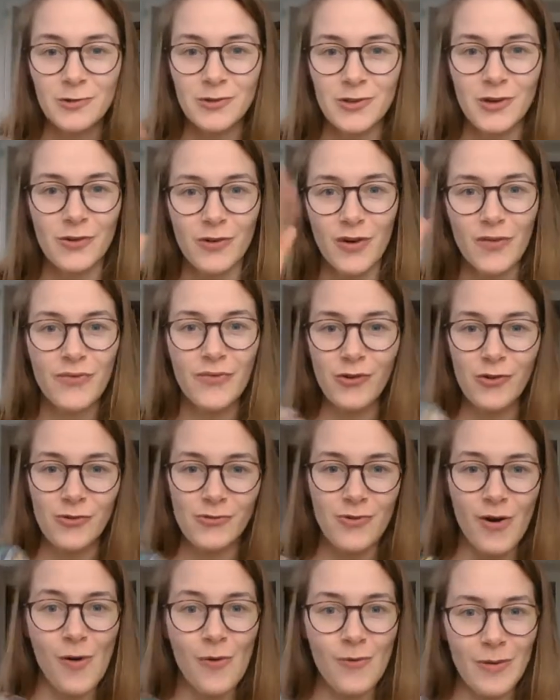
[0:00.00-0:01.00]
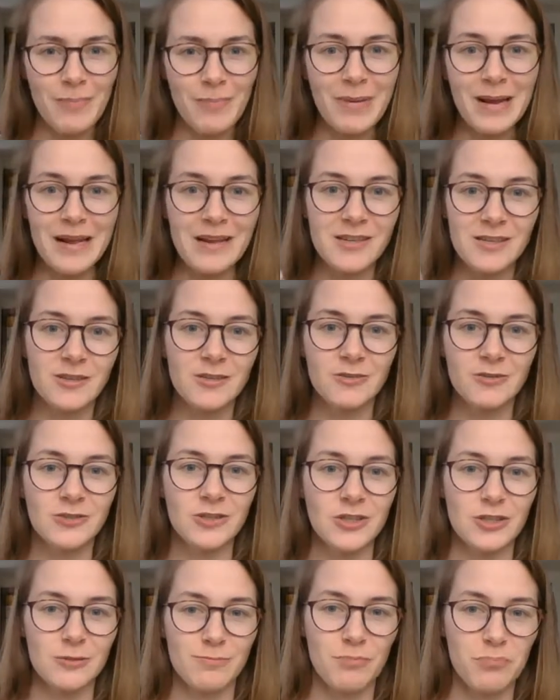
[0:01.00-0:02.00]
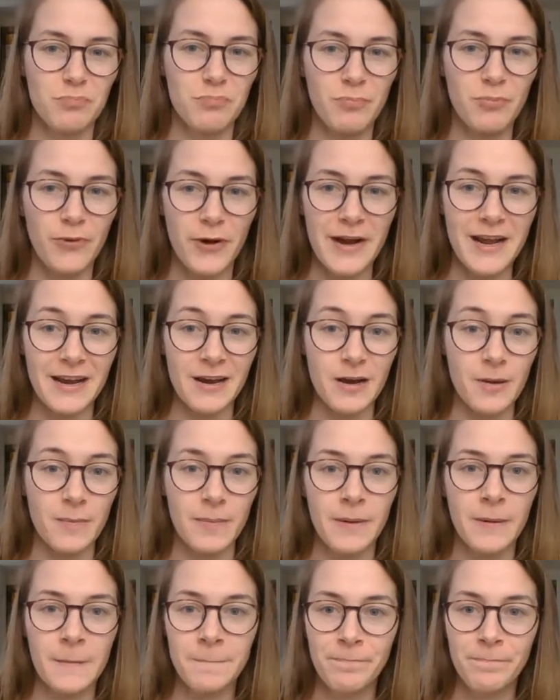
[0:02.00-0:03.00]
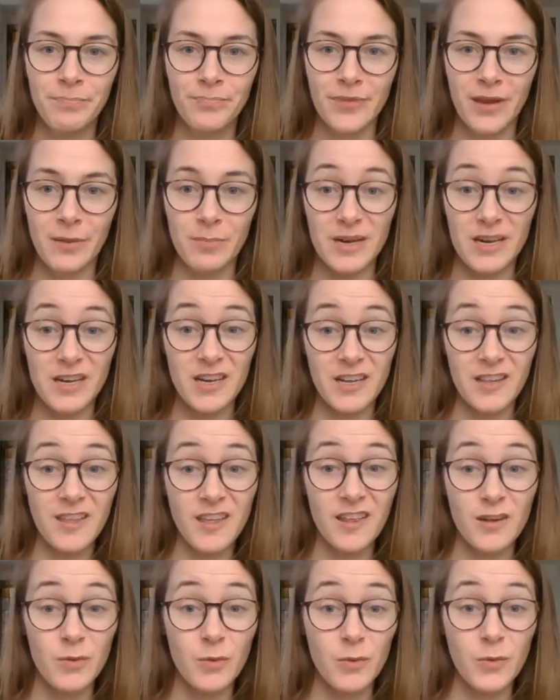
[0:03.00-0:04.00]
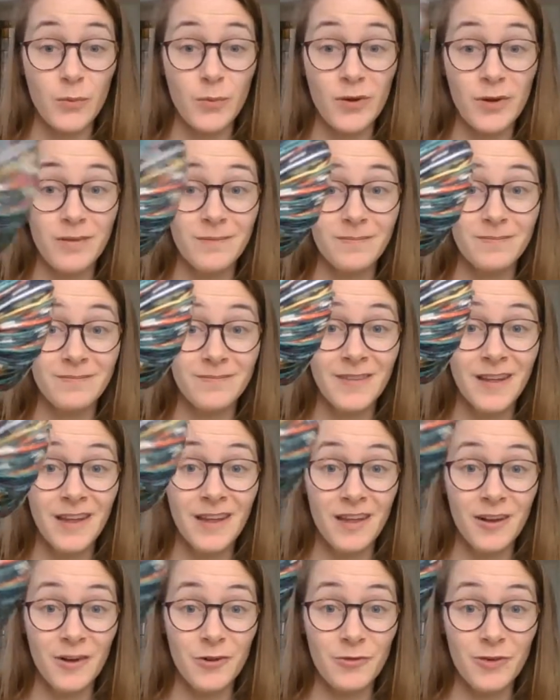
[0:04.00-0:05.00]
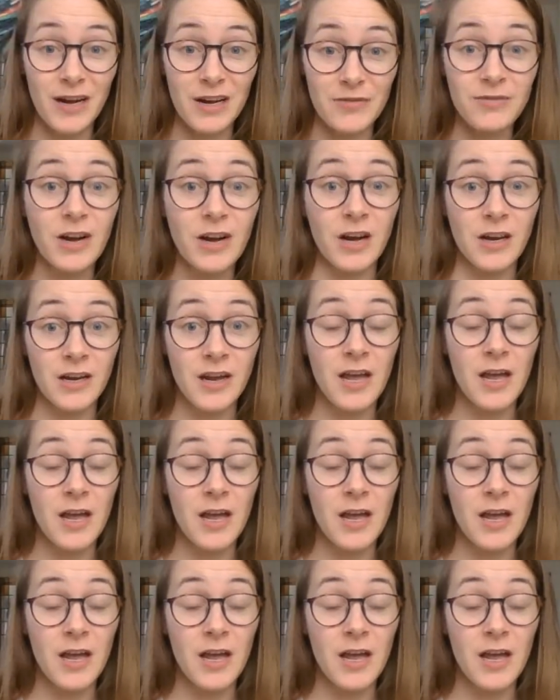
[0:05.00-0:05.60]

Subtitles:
So a 4 row repeat to just break it up a bit. I think that will be really fun.